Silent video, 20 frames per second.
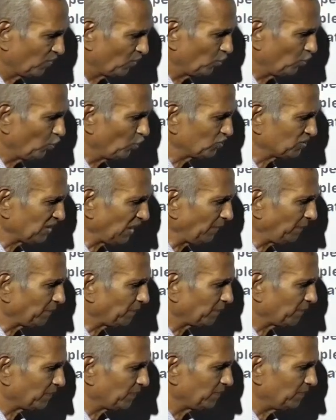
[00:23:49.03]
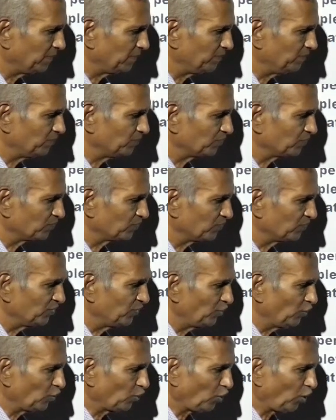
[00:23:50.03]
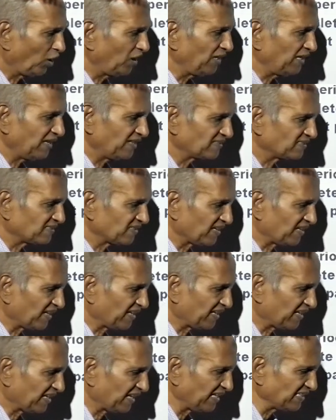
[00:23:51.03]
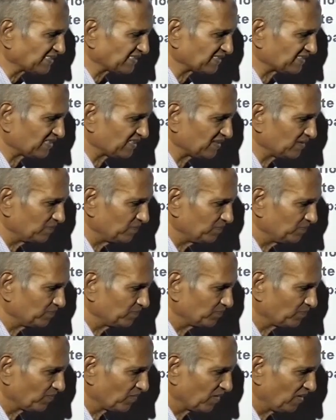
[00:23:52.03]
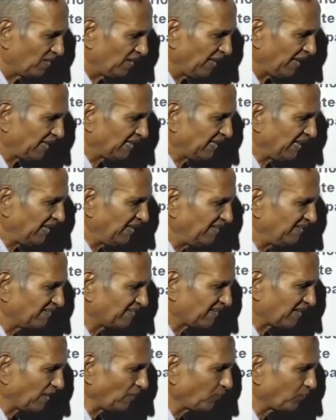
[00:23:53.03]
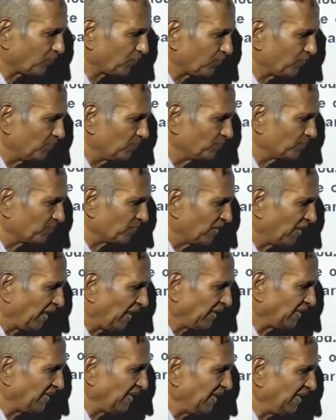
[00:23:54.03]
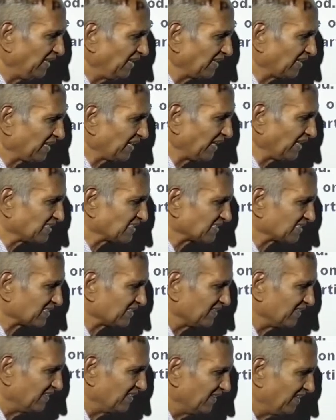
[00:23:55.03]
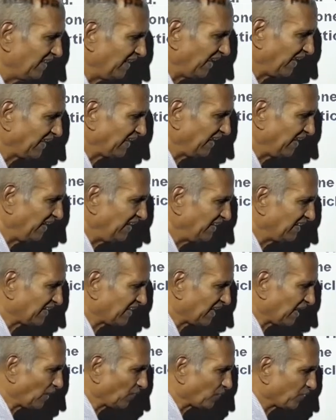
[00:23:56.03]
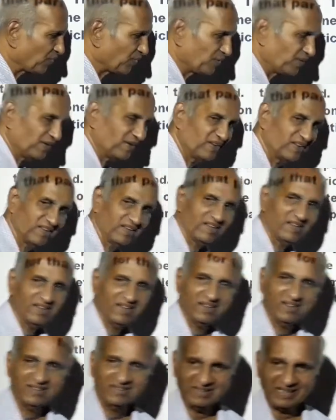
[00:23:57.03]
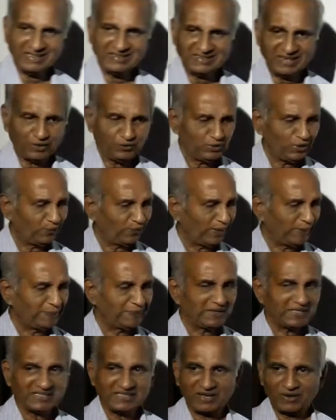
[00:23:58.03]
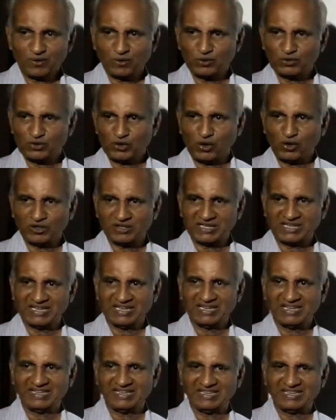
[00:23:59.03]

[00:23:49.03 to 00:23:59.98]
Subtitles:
Goes up, you call it a crest. Again trough, again crest, again trough. That's how the vibration goes on getting